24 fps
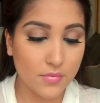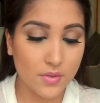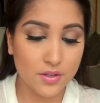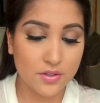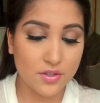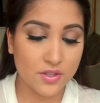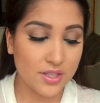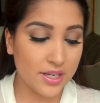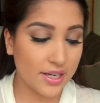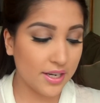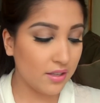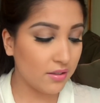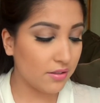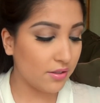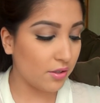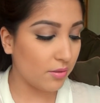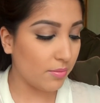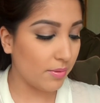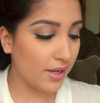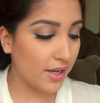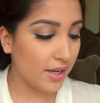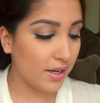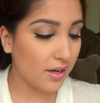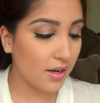Just take a little
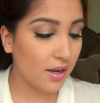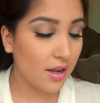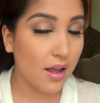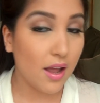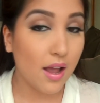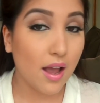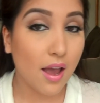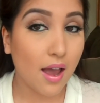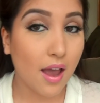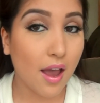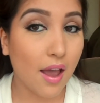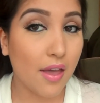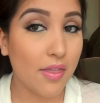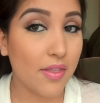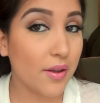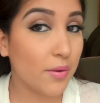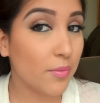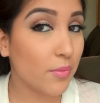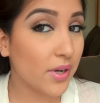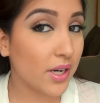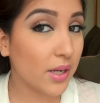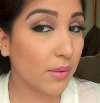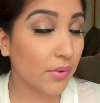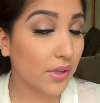bit. And
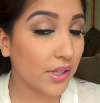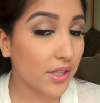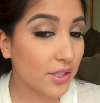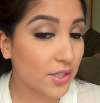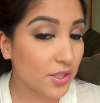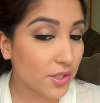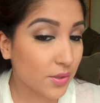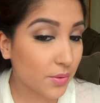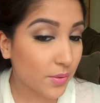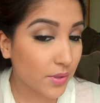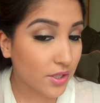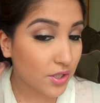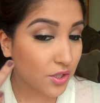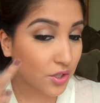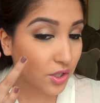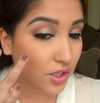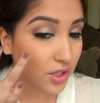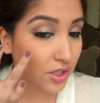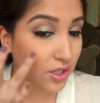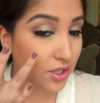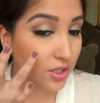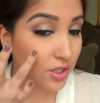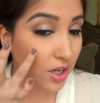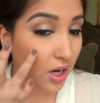then what I'm going to do is
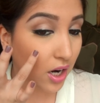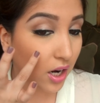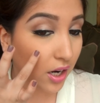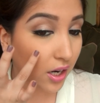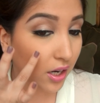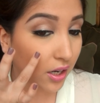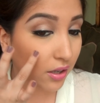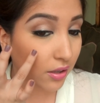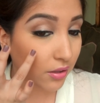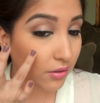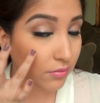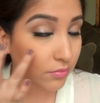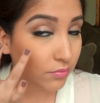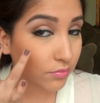just start